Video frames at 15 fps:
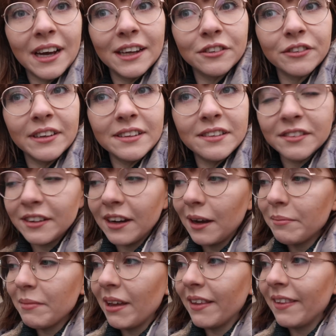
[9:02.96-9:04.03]
and or
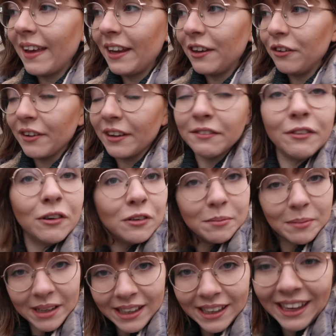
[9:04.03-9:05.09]
Instagram, then you can follow
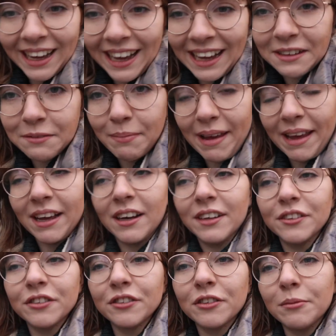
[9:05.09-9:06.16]
me at
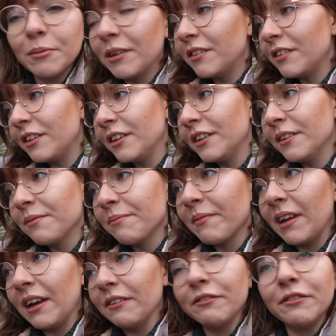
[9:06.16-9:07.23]

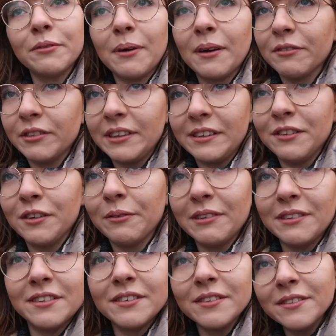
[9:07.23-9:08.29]
Meg_Montague if for whatever reason you
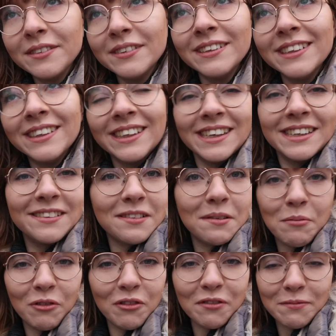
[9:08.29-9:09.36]
want to
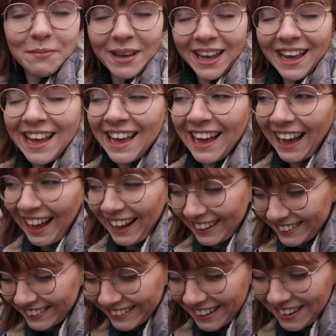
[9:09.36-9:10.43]
see more of me.
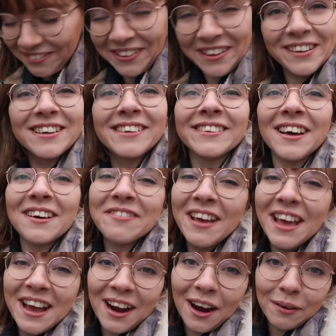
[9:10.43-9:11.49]
And if you yourself
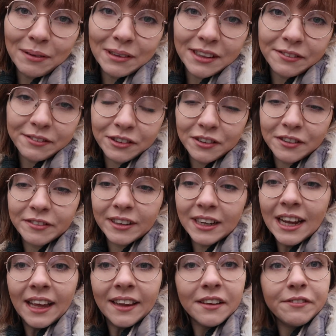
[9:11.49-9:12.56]
are a wildlife photographer,
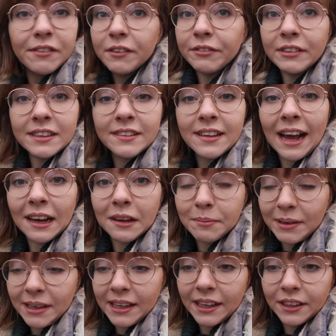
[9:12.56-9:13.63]
then feel free to tag
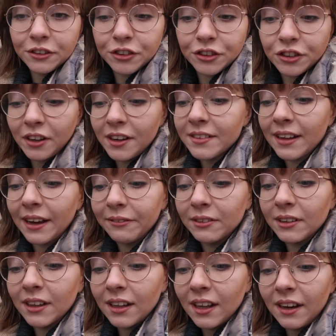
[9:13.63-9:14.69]
me in your shots. I
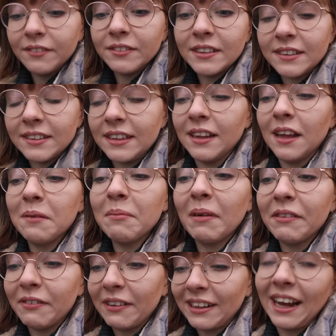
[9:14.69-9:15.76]
would love to see them.
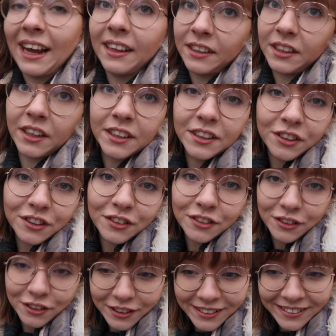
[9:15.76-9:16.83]
In fact, I highly encourage you
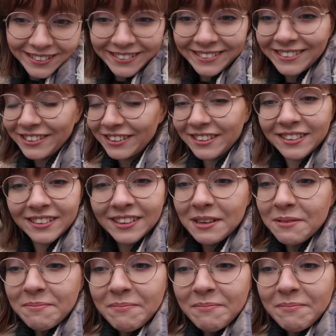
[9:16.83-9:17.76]
to do so, just